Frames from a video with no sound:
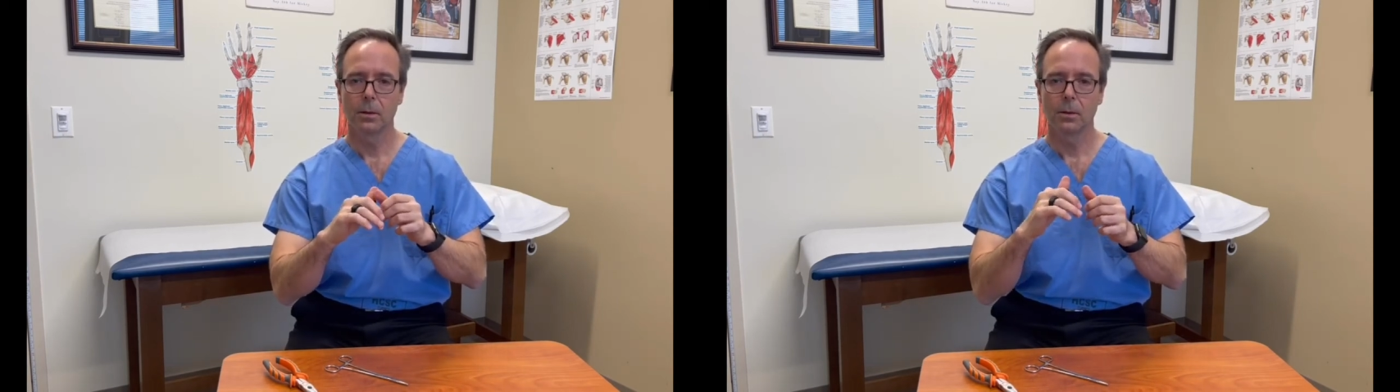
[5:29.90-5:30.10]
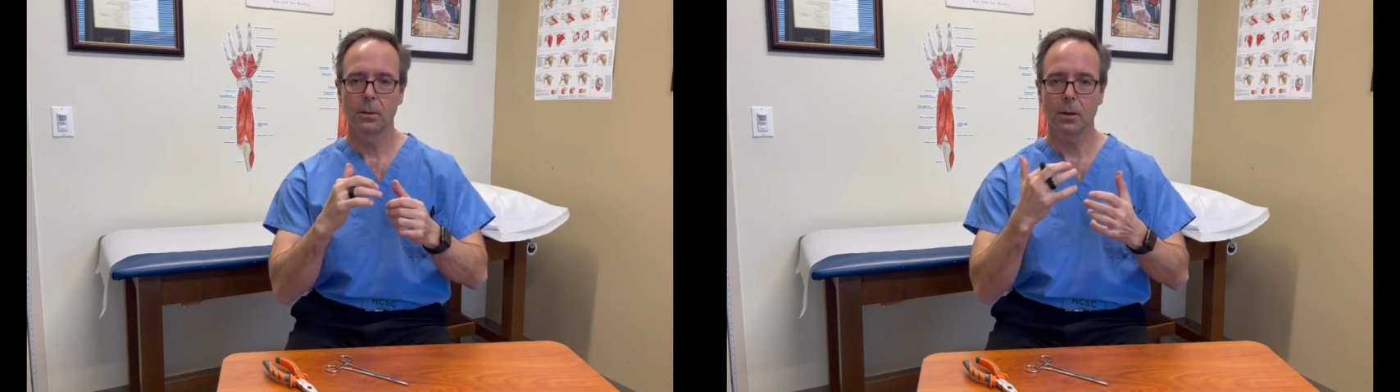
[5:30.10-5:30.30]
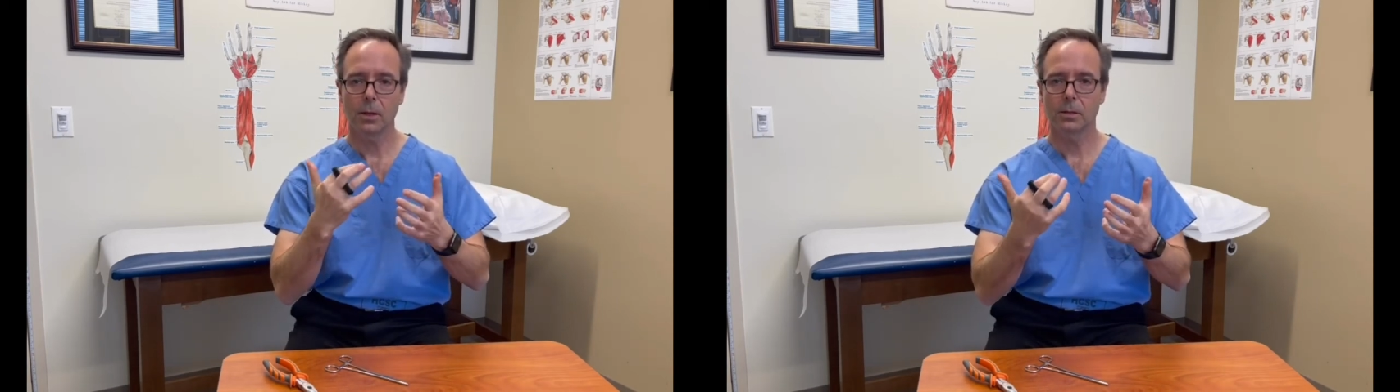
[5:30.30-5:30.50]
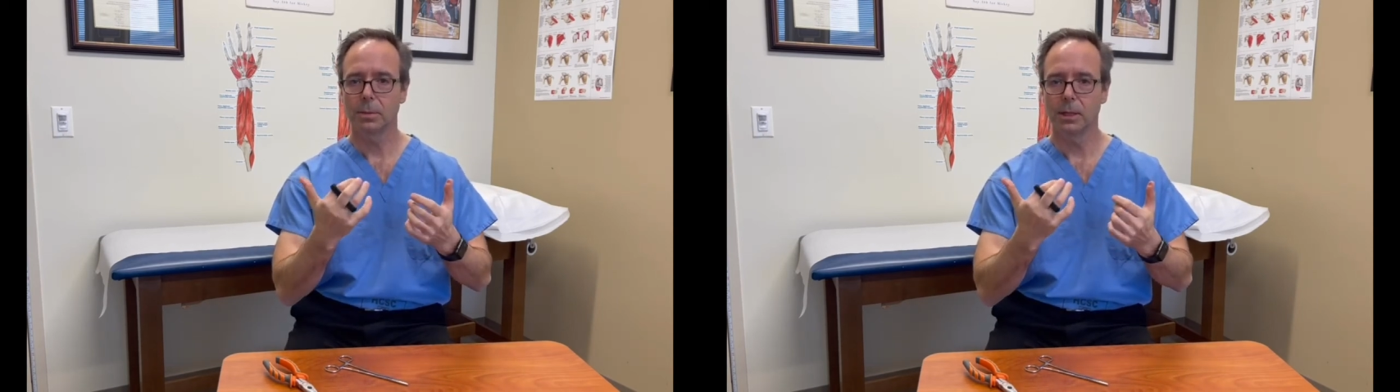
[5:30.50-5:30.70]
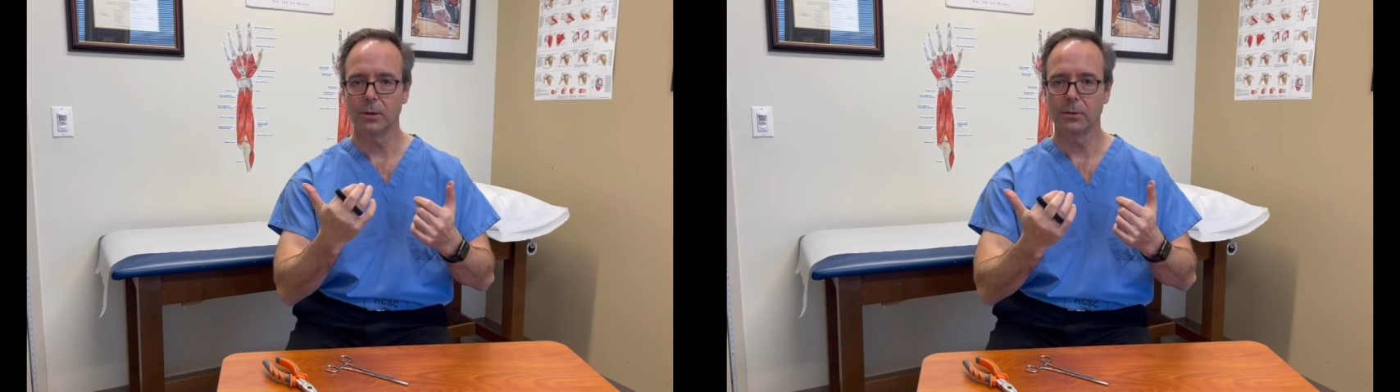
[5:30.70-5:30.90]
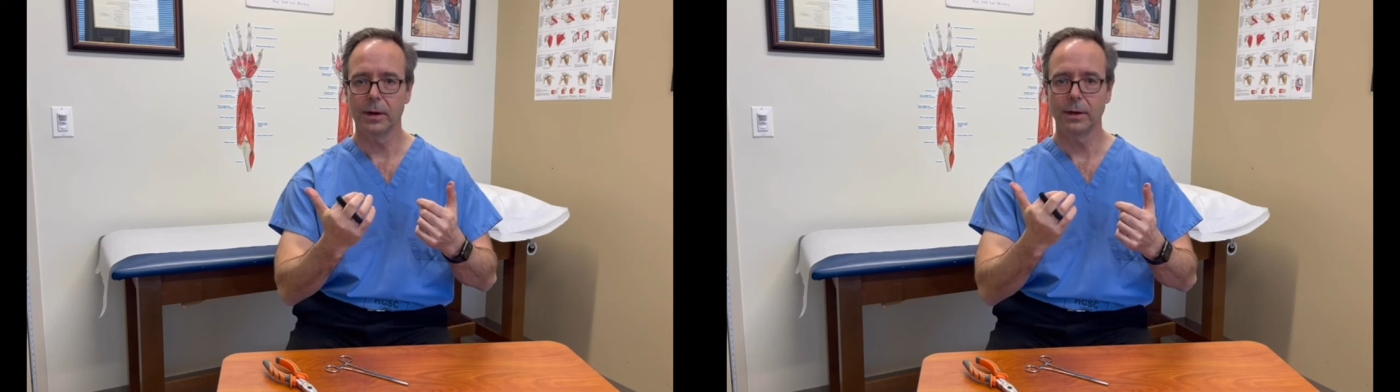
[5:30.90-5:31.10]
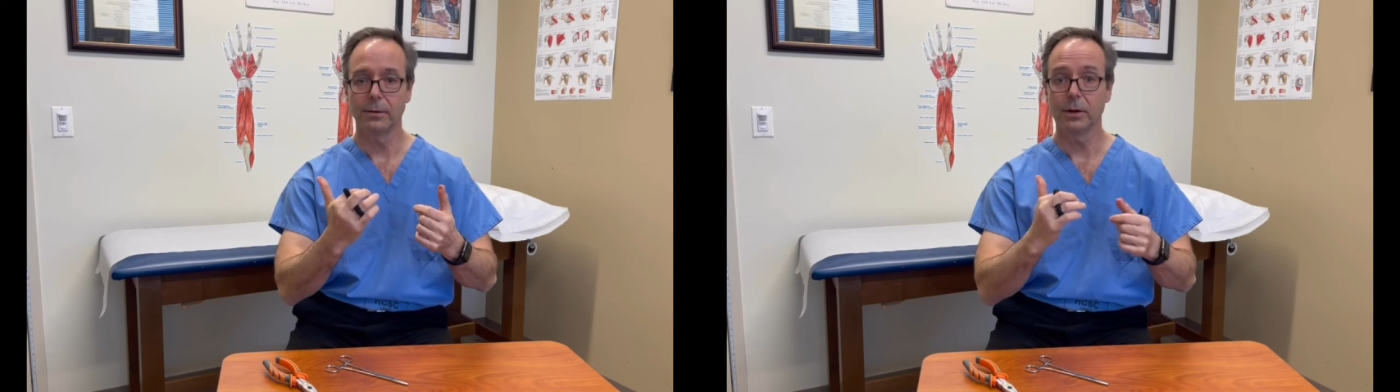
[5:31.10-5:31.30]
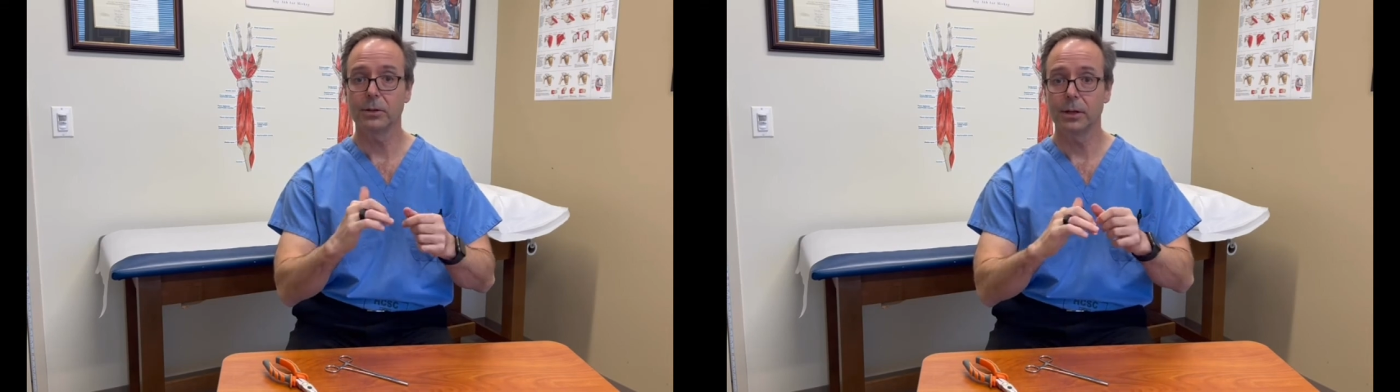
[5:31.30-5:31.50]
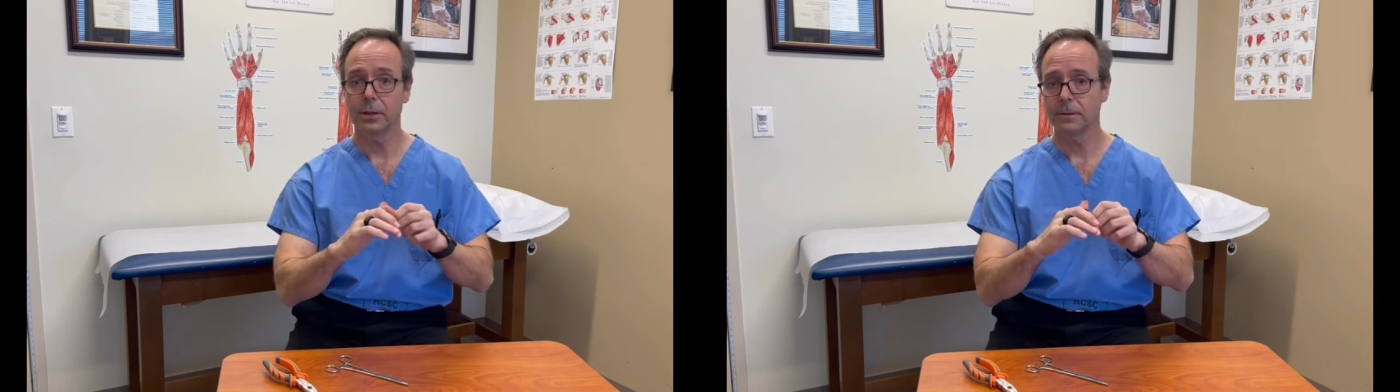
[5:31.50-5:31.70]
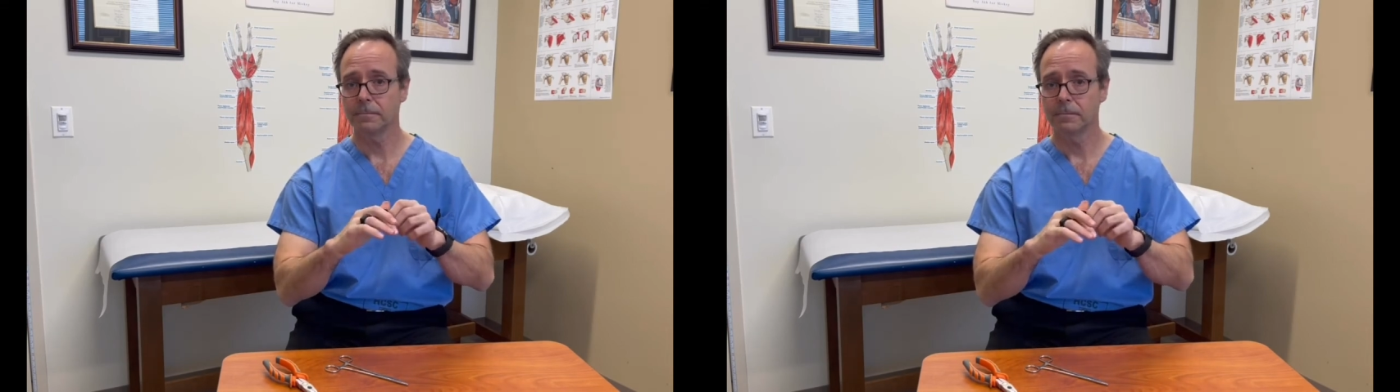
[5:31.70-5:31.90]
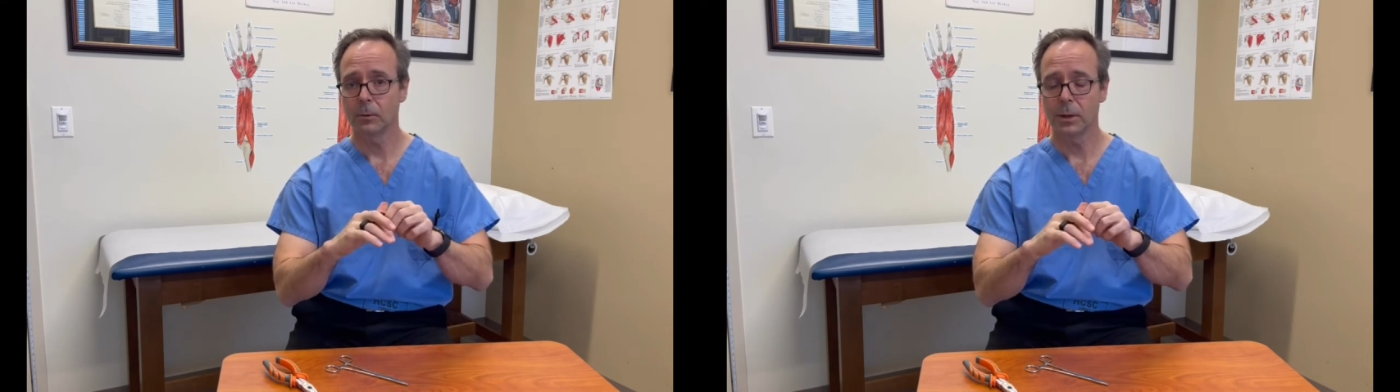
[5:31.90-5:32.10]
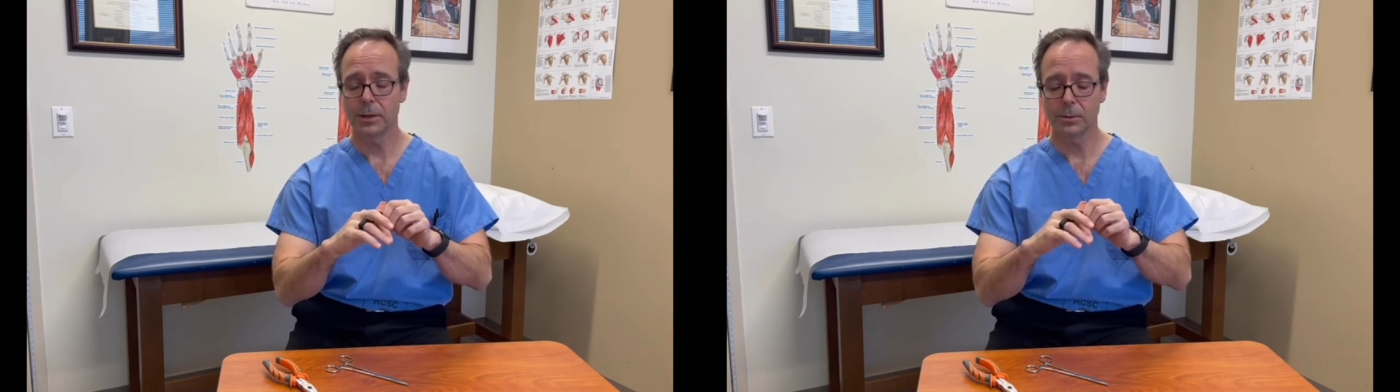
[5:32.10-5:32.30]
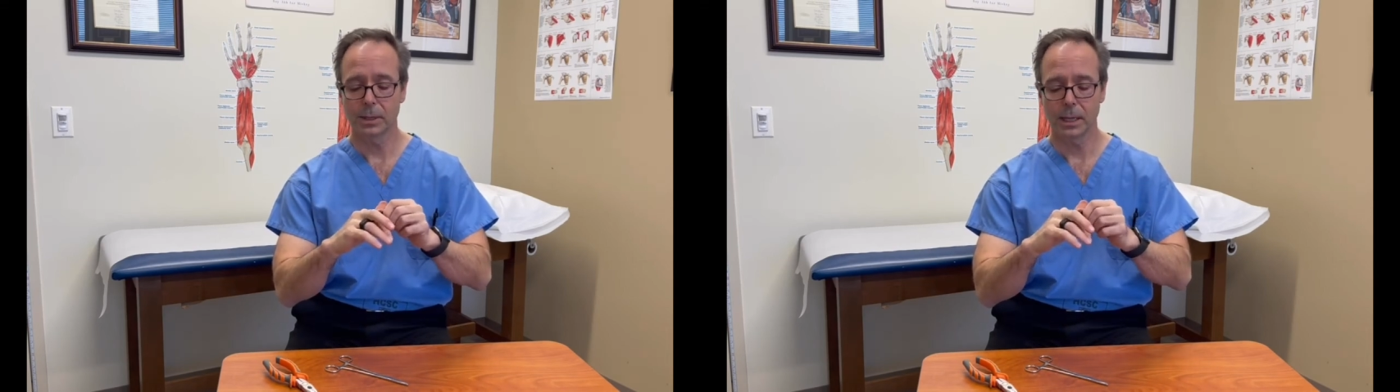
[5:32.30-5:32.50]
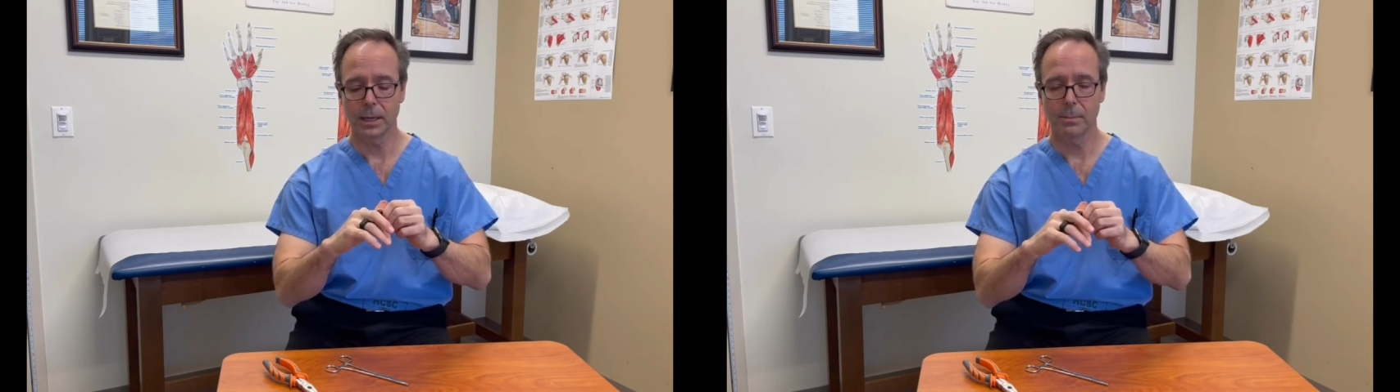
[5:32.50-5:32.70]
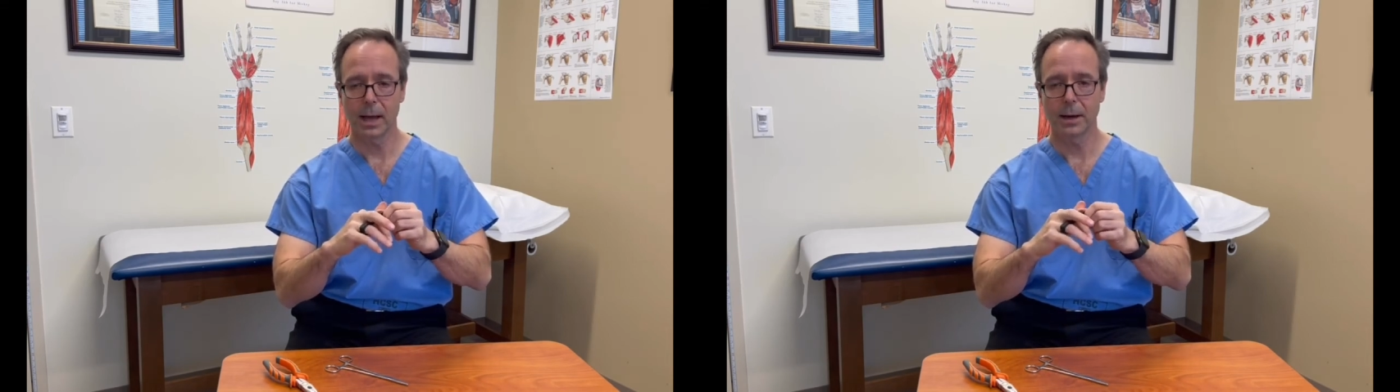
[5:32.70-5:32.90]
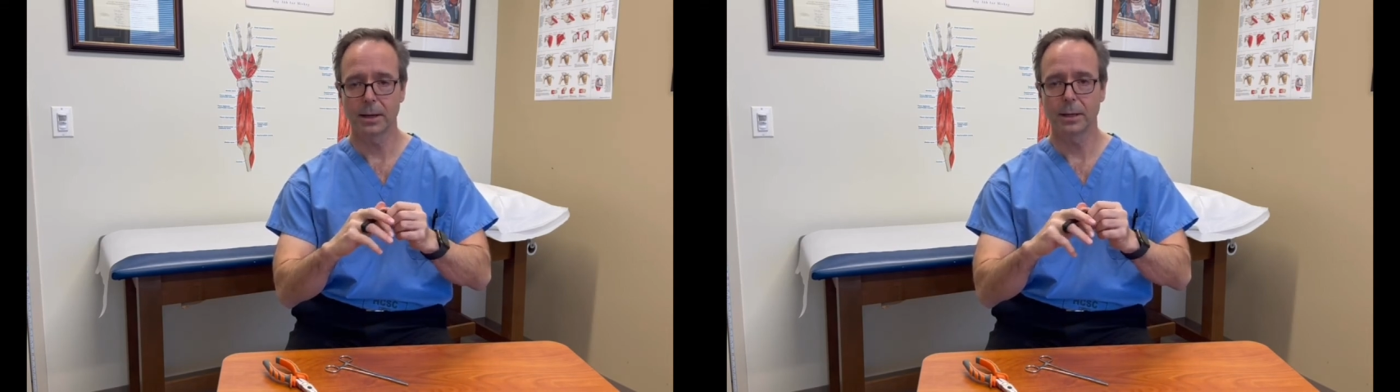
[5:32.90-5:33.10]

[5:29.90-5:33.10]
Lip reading: The hook splint is very versatile. One thing we like about it